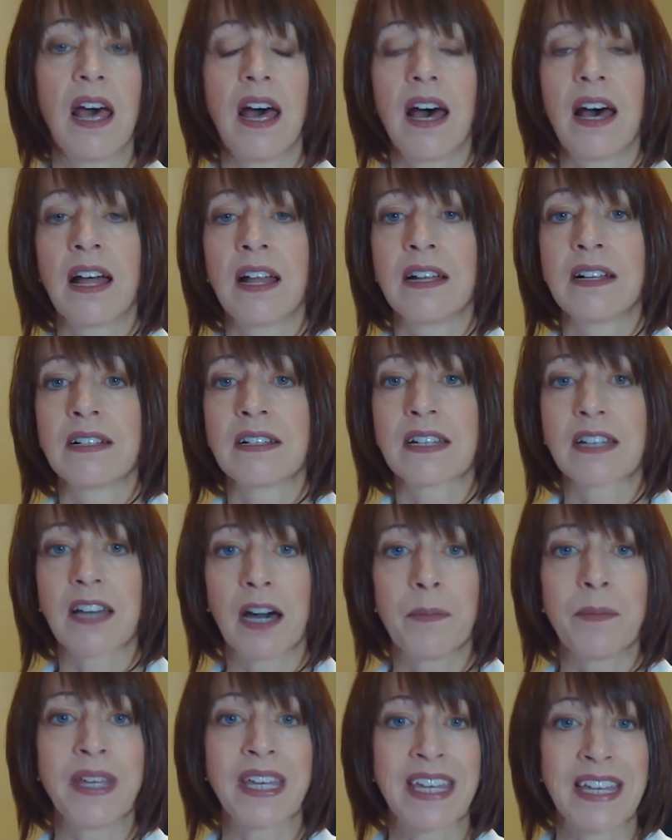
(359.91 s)
and
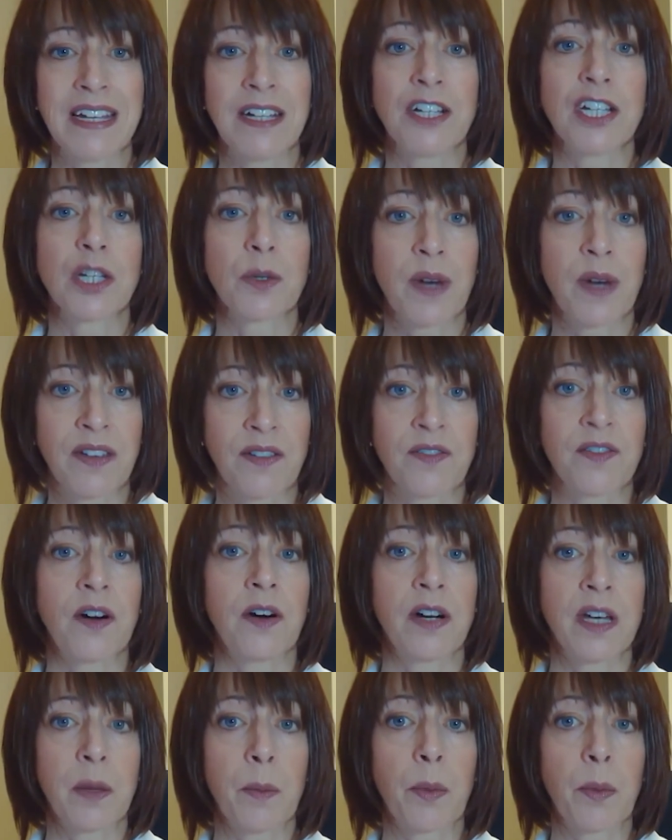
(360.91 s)
coming into a
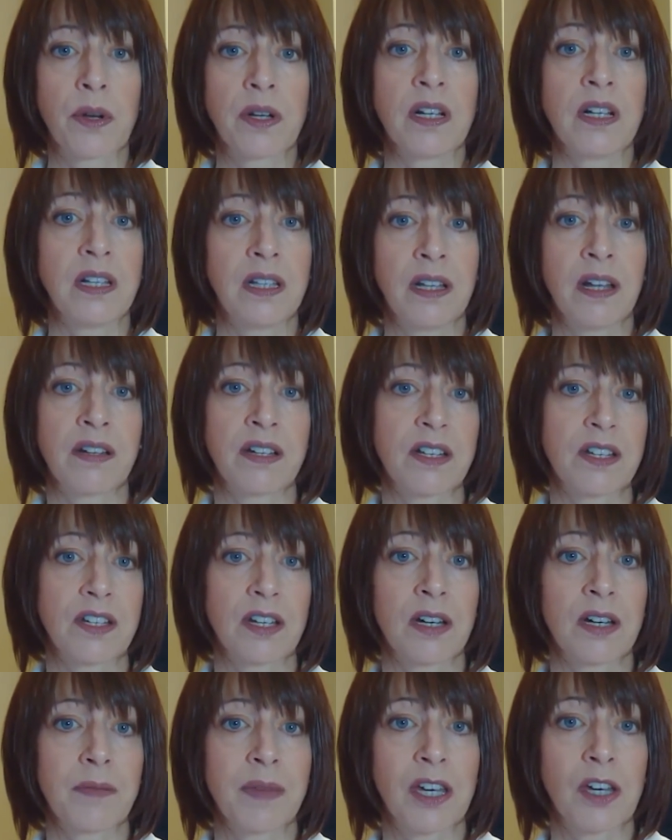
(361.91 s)
vibrant
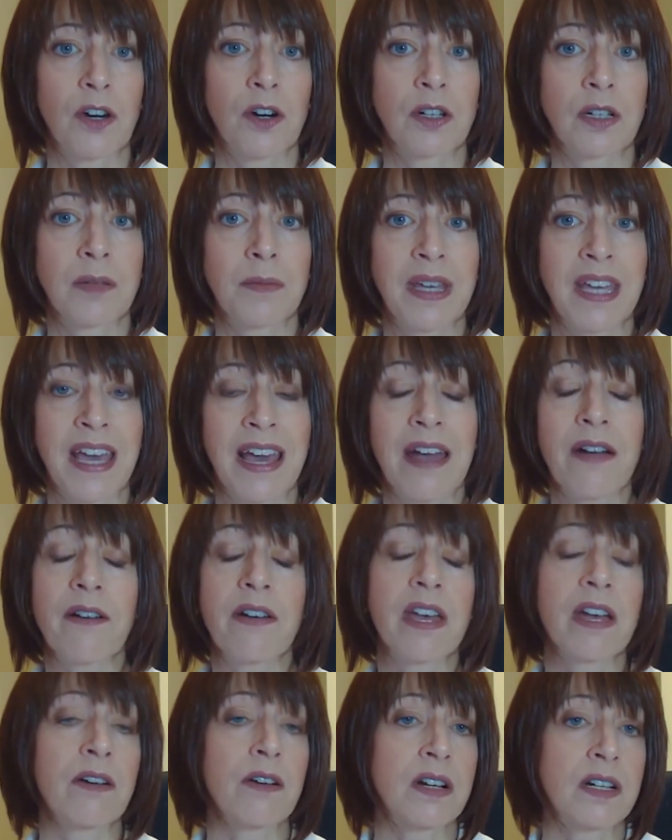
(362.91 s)
nighttime economy
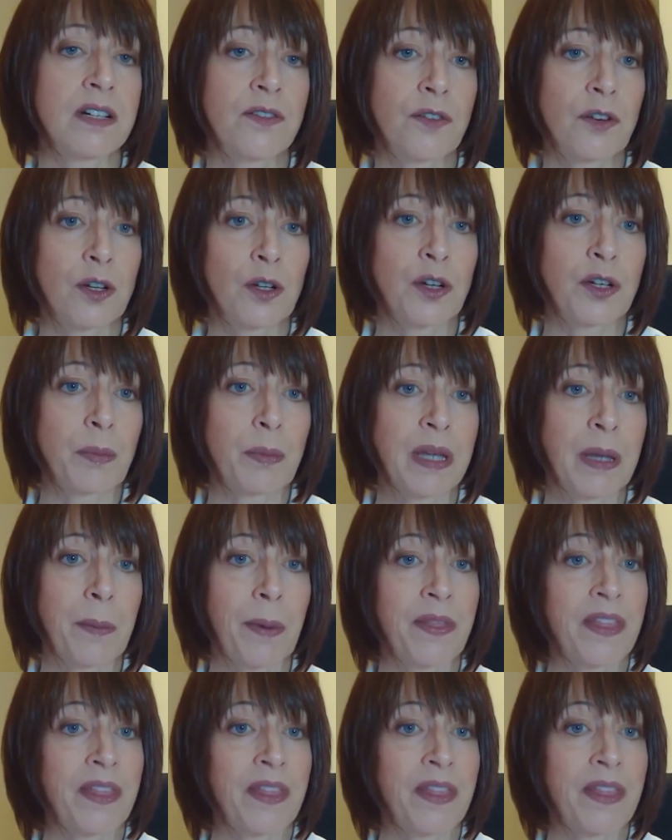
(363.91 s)
area, and for a lot of people